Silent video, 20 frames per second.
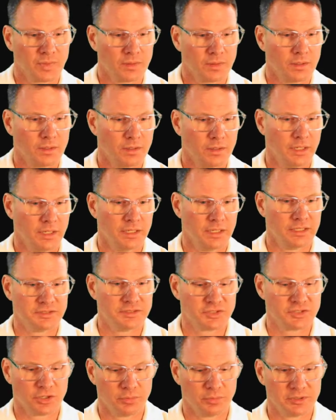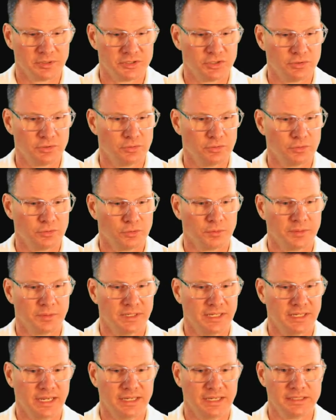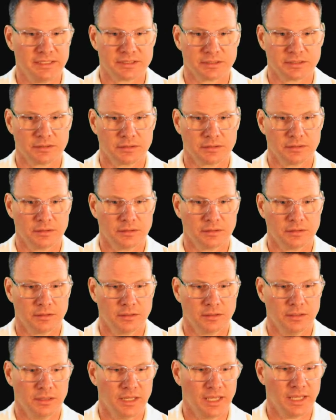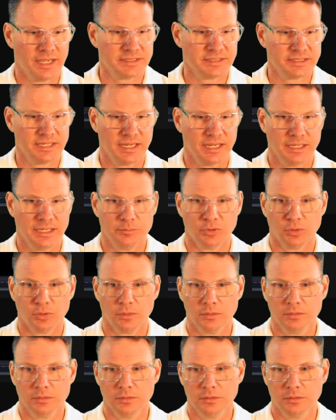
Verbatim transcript: and it's going to create that table